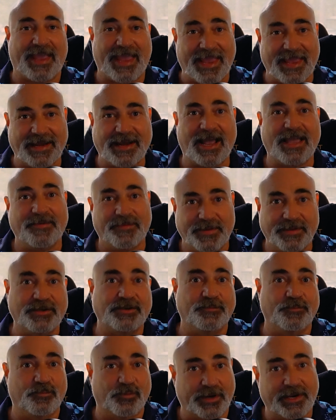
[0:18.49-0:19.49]
and I'm
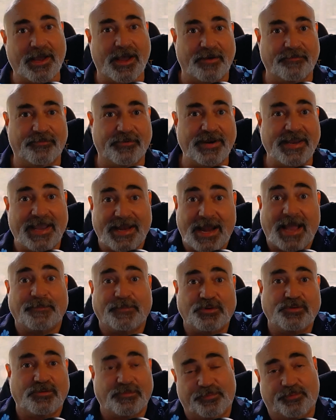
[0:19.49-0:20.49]
in recovery and
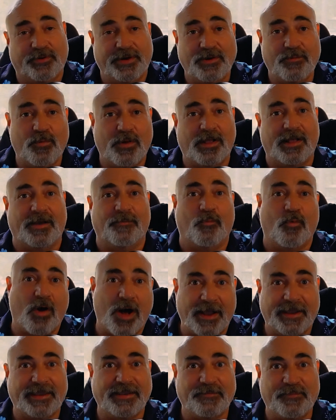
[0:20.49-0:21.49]
I'm doing pretty well. I'm
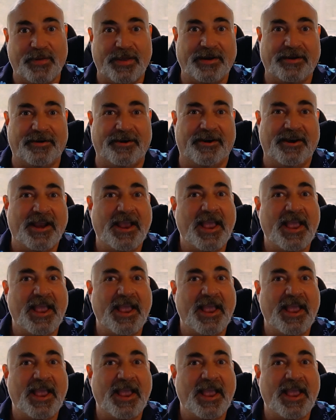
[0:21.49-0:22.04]
walking better.